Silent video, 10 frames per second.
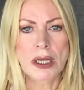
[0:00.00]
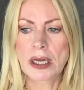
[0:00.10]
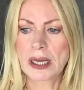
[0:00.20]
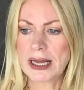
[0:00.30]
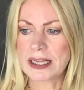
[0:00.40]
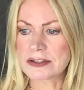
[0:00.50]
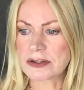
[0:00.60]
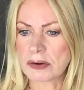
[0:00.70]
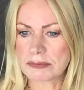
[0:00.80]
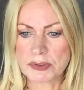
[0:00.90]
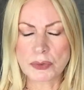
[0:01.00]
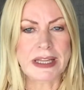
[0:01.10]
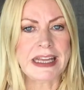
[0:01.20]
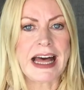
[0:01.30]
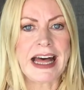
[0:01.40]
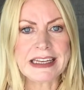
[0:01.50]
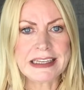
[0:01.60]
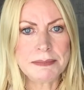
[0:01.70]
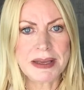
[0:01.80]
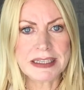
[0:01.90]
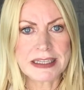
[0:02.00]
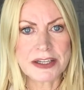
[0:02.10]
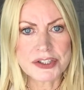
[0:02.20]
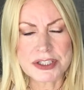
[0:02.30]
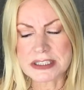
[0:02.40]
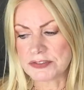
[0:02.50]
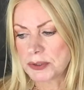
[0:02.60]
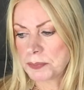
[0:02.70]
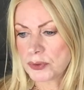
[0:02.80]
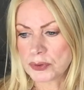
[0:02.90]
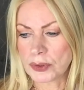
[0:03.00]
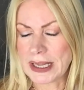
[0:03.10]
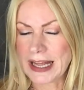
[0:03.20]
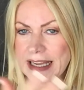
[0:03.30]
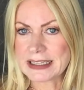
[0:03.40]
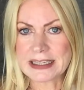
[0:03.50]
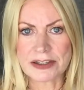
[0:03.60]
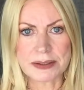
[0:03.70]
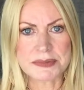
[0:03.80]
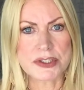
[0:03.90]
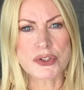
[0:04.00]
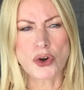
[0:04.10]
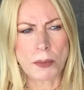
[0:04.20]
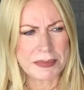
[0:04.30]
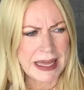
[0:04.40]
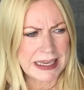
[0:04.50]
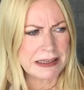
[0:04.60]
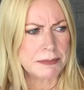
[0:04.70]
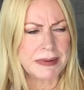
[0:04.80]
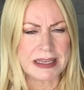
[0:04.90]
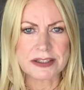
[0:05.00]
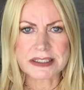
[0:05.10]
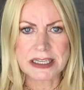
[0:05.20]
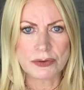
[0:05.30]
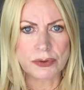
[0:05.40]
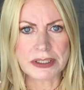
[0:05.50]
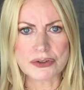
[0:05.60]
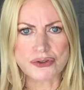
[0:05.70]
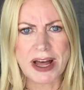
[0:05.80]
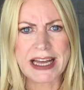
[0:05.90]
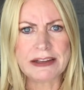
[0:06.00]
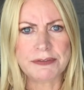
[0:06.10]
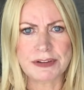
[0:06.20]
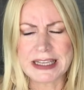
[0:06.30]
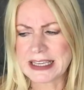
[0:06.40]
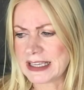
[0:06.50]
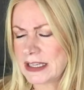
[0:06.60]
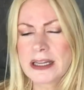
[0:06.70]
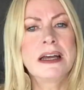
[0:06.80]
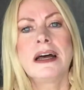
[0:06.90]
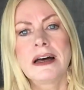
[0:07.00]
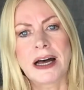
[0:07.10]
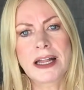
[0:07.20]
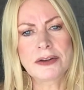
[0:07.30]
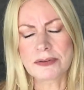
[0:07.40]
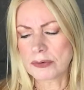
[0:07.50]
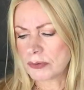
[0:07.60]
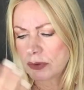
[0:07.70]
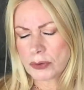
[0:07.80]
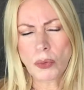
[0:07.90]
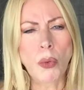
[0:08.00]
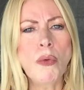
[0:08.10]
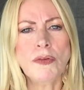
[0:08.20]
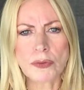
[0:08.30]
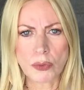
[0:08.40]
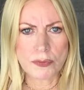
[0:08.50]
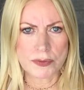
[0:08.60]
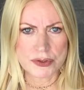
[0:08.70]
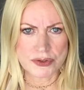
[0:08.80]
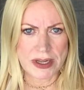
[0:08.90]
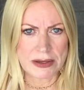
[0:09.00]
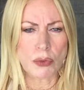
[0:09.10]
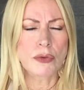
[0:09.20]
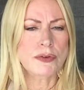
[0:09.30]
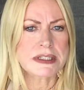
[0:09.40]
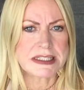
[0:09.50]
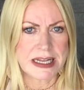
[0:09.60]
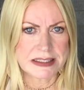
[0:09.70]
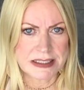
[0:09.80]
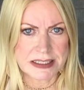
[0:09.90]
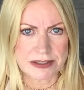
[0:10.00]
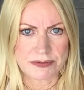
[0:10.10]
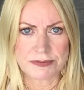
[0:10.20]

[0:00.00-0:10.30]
And, you know, like acne medications, if you're putting on acne creams and top, that can make your skin really dry, flaky, and over dry, oversensitive.